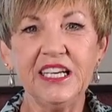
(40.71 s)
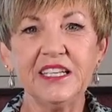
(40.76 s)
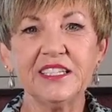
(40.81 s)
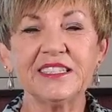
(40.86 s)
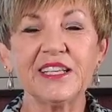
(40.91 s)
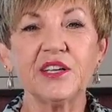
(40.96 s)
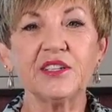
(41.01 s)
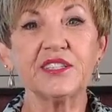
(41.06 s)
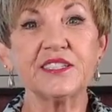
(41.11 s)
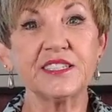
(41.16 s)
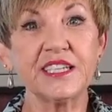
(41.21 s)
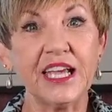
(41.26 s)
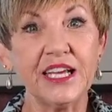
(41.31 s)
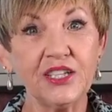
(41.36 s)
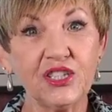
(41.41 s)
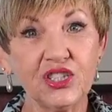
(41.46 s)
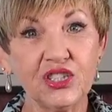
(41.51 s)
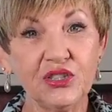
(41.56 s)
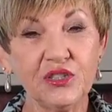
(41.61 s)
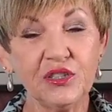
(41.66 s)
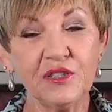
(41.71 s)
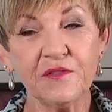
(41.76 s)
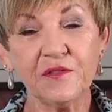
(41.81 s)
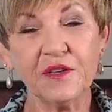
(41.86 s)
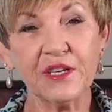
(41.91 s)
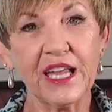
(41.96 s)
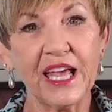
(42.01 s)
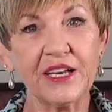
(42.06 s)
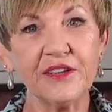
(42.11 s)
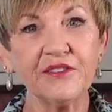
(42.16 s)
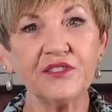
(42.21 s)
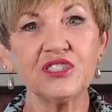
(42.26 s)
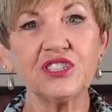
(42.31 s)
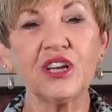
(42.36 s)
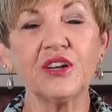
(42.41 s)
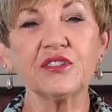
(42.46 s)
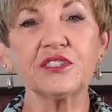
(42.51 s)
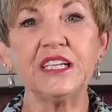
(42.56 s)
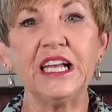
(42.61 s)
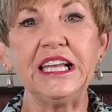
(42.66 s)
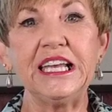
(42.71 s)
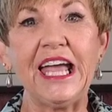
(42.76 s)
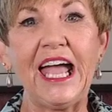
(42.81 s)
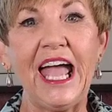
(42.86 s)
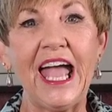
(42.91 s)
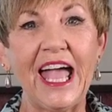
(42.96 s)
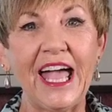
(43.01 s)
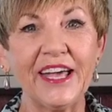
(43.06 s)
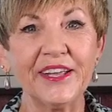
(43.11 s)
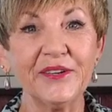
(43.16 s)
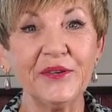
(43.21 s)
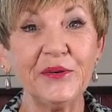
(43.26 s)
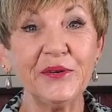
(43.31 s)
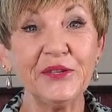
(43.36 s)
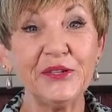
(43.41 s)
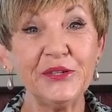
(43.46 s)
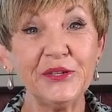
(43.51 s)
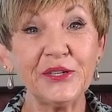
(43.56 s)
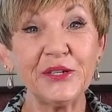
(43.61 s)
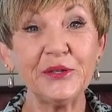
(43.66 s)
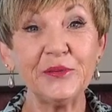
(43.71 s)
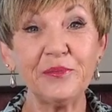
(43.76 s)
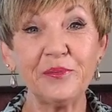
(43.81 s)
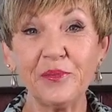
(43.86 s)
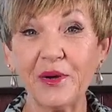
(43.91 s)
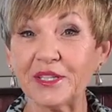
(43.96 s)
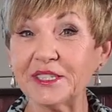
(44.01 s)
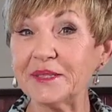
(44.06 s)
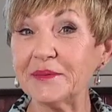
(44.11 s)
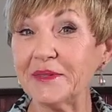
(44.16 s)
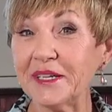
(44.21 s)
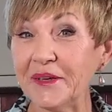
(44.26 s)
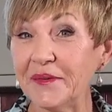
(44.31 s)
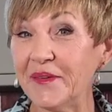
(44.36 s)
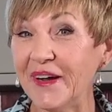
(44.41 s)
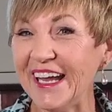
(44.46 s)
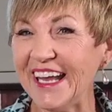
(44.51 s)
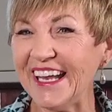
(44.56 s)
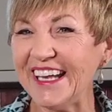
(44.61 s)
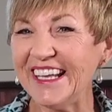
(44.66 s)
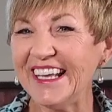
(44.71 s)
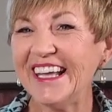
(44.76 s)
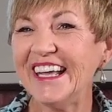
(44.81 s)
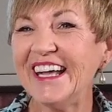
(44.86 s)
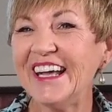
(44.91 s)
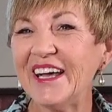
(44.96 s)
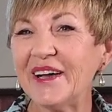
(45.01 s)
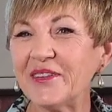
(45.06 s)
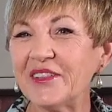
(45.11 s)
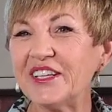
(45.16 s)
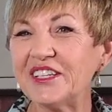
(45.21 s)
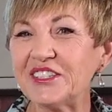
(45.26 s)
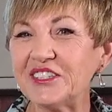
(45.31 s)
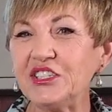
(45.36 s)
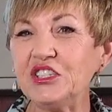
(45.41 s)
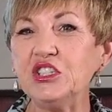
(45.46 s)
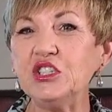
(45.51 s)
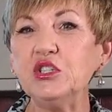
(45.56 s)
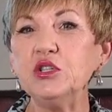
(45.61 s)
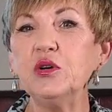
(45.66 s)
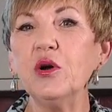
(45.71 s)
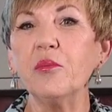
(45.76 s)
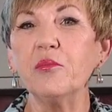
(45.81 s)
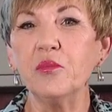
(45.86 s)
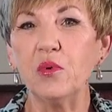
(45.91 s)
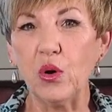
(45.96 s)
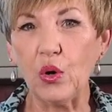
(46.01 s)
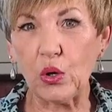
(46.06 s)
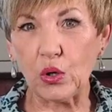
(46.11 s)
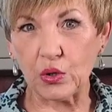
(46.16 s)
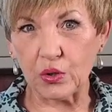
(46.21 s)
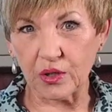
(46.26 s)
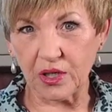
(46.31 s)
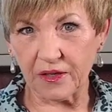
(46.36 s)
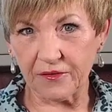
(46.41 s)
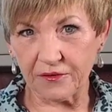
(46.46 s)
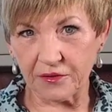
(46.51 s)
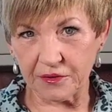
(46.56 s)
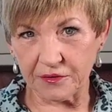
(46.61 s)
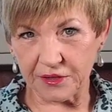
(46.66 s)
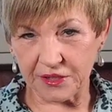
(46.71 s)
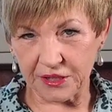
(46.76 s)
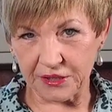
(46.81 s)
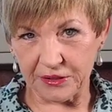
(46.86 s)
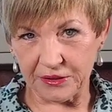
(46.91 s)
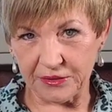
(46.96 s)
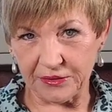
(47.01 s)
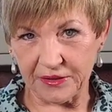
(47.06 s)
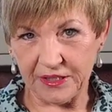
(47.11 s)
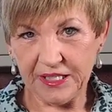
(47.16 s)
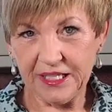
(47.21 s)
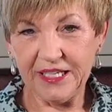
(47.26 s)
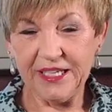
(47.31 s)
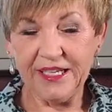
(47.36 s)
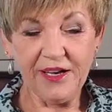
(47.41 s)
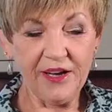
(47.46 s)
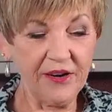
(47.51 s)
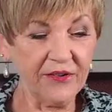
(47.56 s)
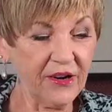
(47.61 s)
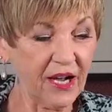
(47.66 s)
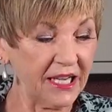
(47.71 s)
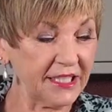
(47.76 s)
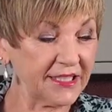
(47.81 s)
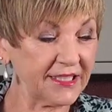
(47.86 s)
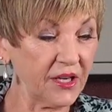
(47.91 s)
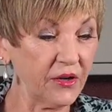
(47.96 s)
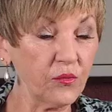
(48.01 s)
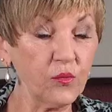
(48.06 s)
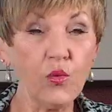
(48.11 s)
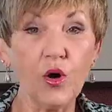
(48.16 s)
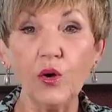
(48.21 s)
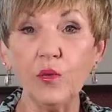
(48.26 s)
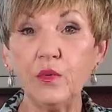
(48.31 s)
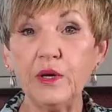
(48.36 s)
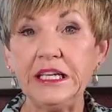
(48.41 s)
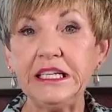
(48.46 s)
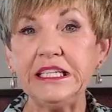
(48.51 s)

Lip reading: So stay tuned for later in the show. I'll tell you how you could possibly win this new More Cooking Fauna 2. All right, so what we